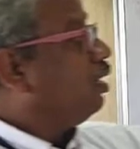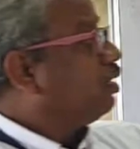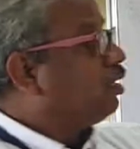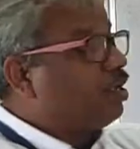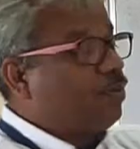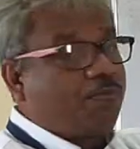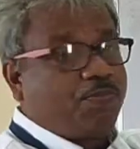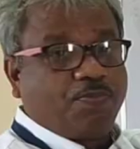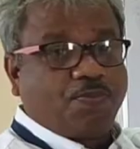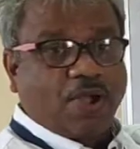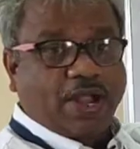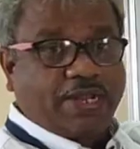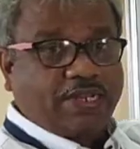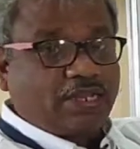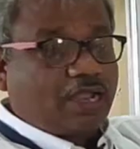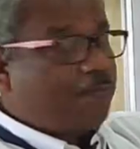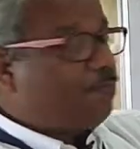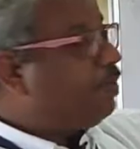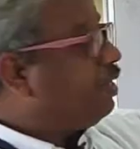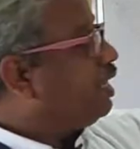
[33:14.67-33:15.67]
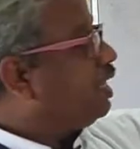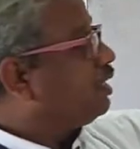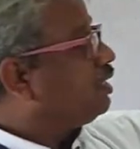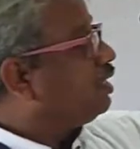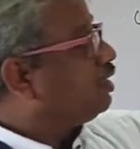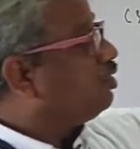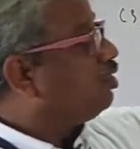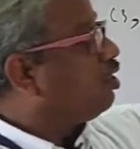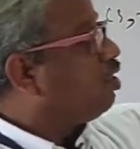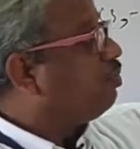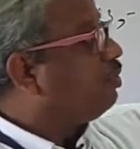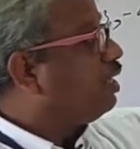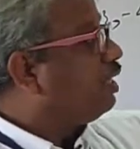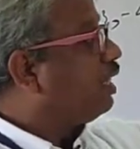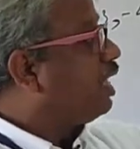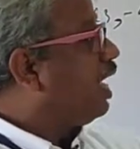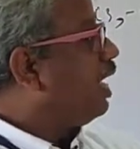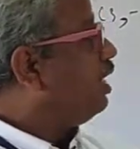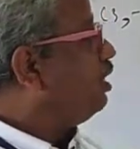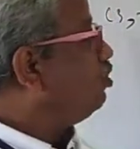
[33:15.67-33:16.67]
the point of intersection of the
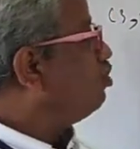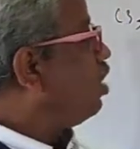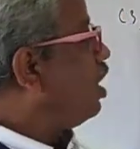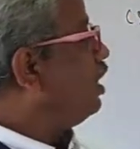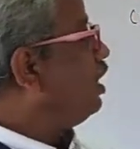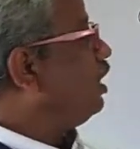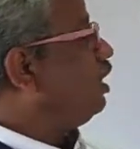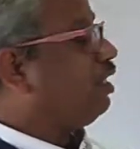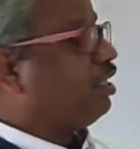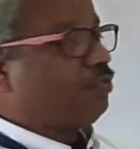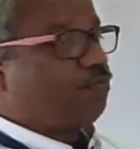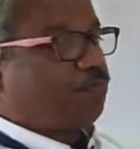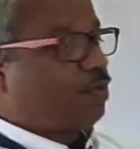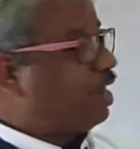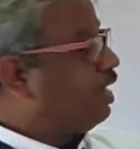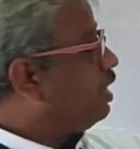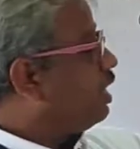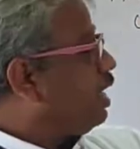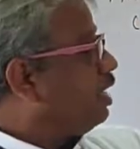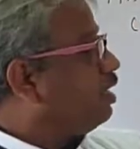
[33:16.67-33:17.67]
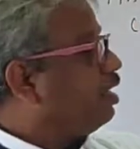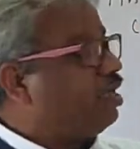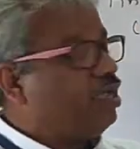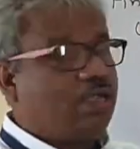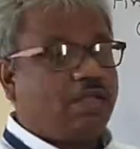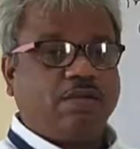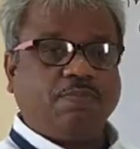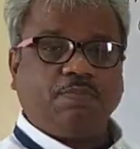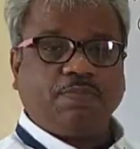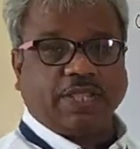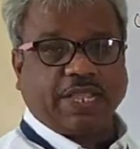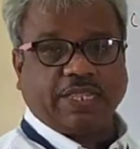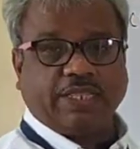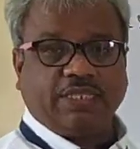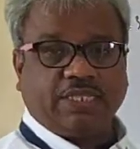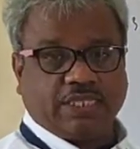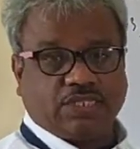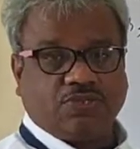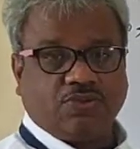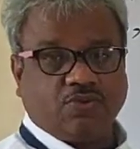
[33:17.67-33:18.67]
line joining this point and the plane.
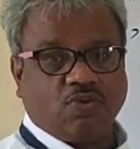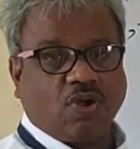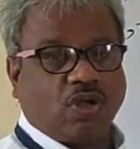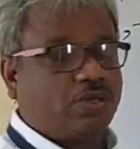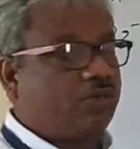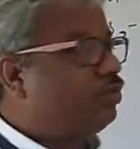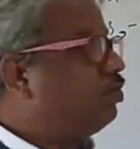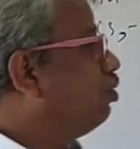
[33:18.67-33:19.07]
This you want.